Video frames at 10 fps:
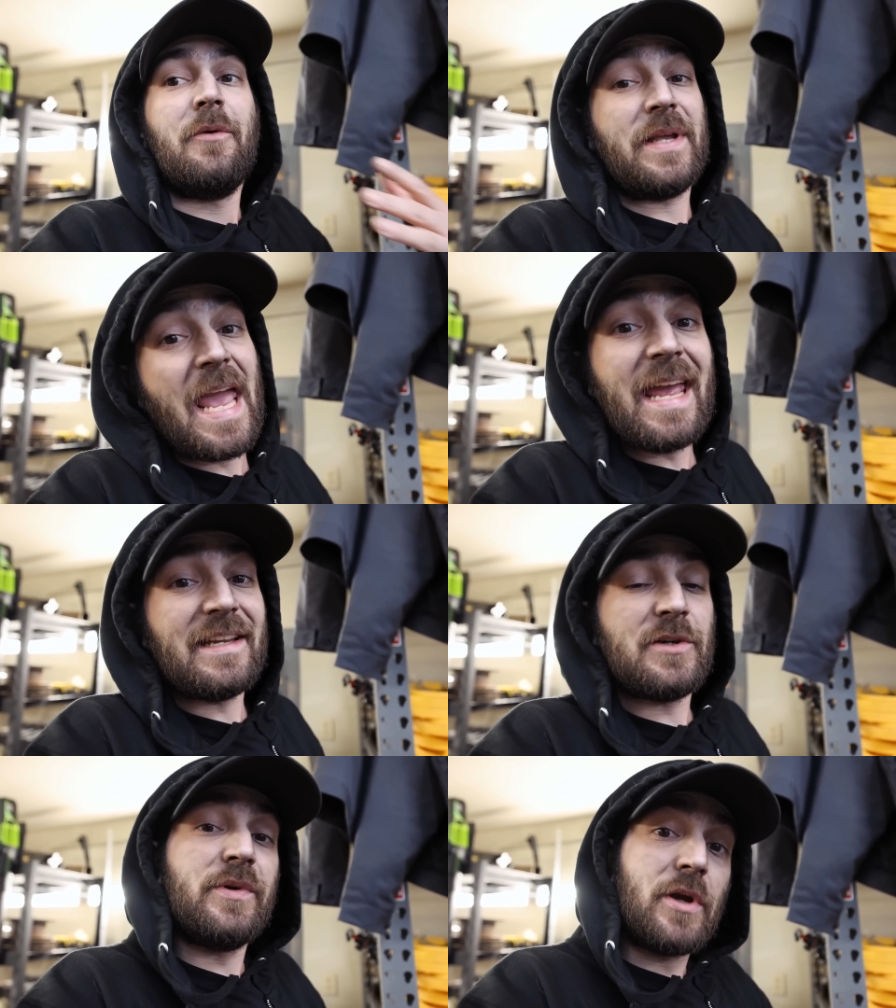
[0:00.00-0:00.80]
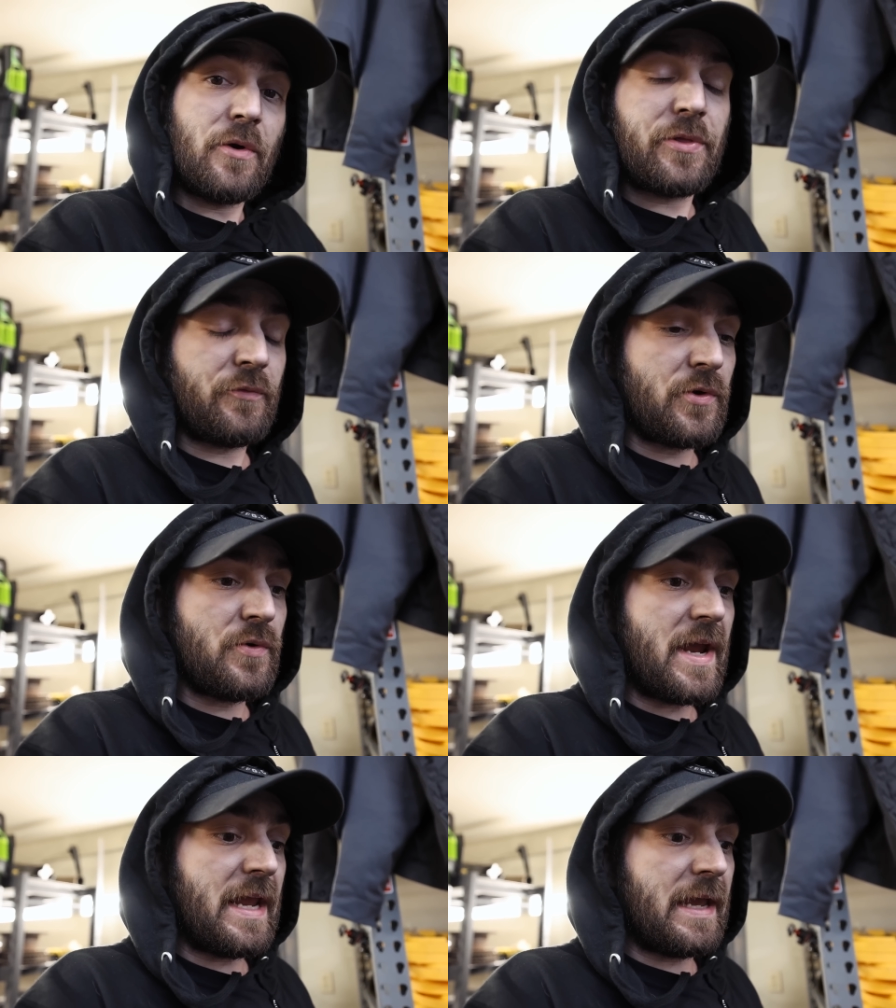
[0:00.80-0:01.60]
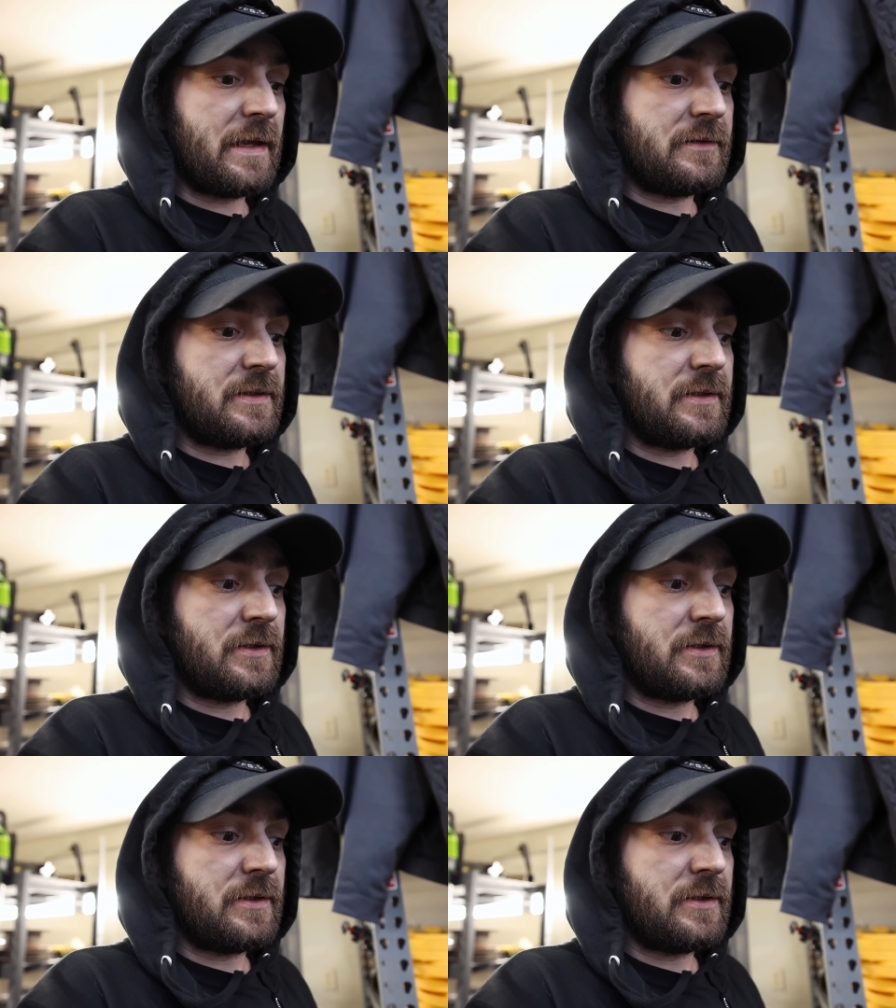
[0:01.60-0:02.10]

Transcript: We can't until we go through and